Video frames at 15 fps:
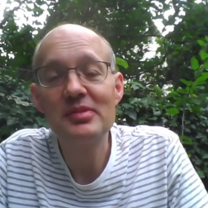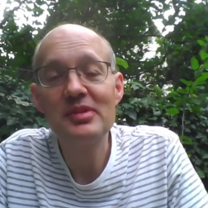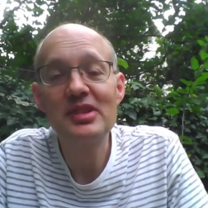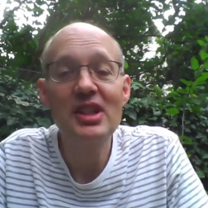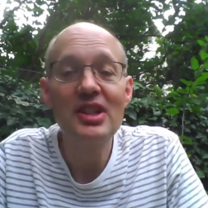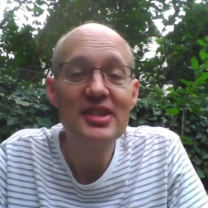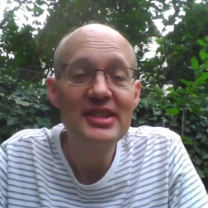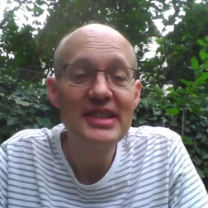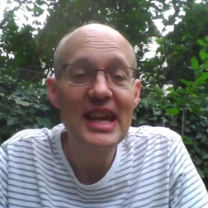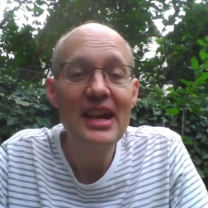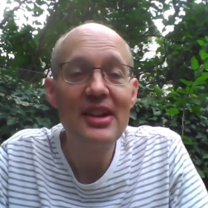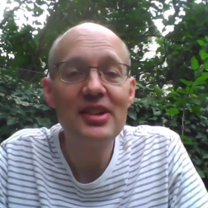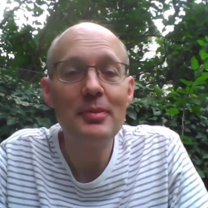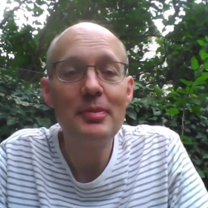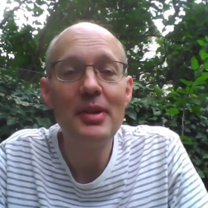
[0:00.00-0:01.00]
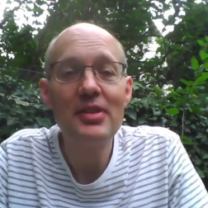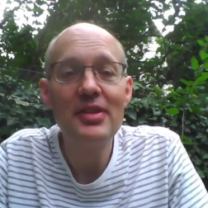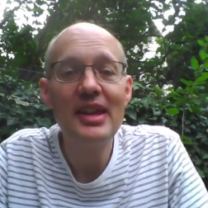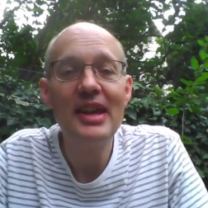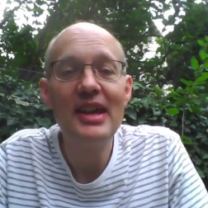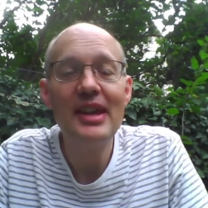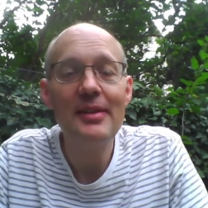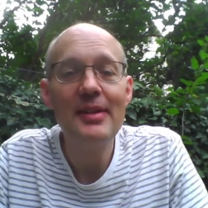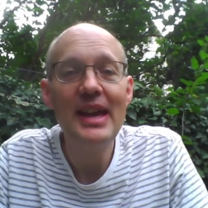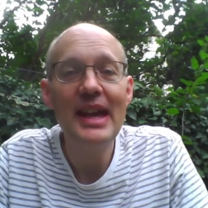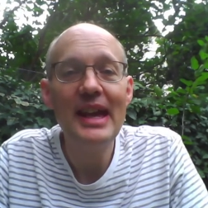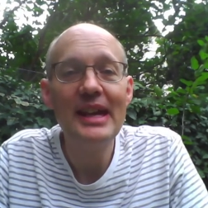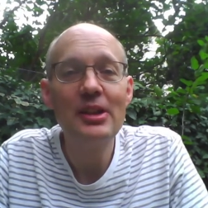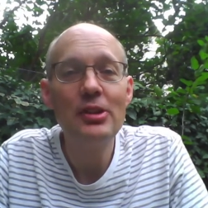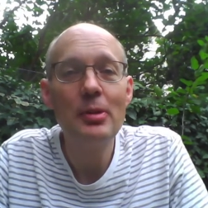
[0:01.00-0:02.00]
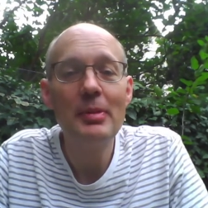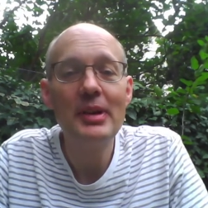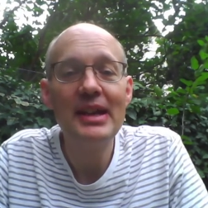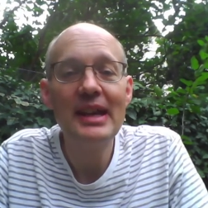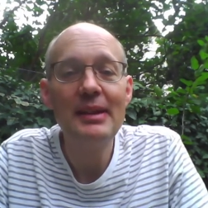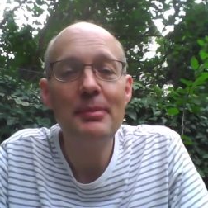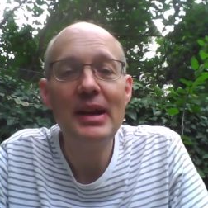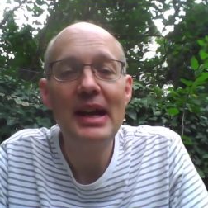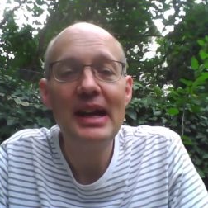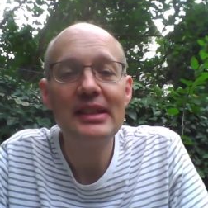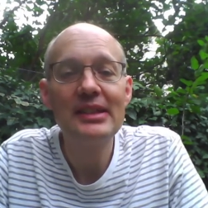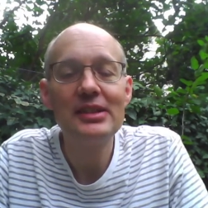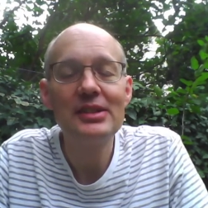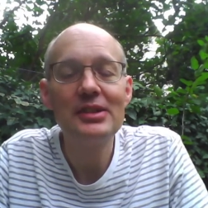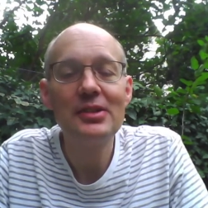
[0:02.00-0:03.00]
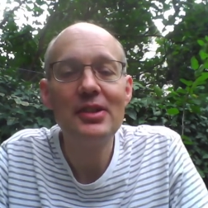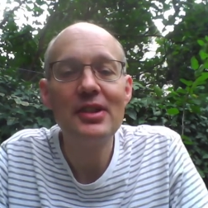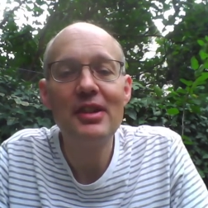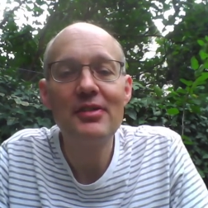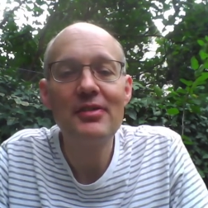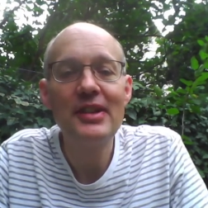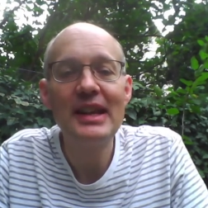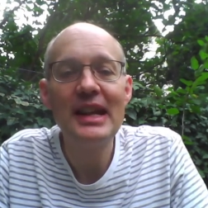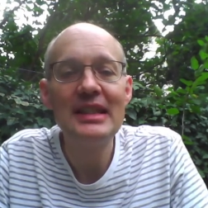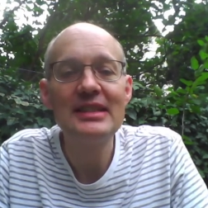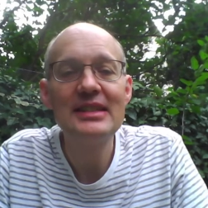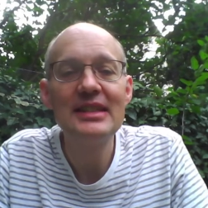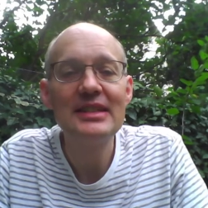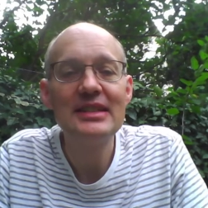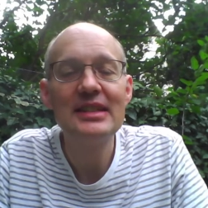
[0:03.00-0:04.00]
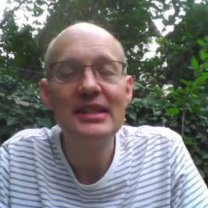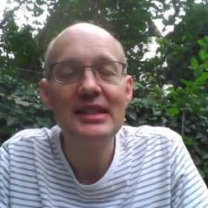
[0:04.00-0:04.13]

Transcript: concerned about the economic impact on our finances,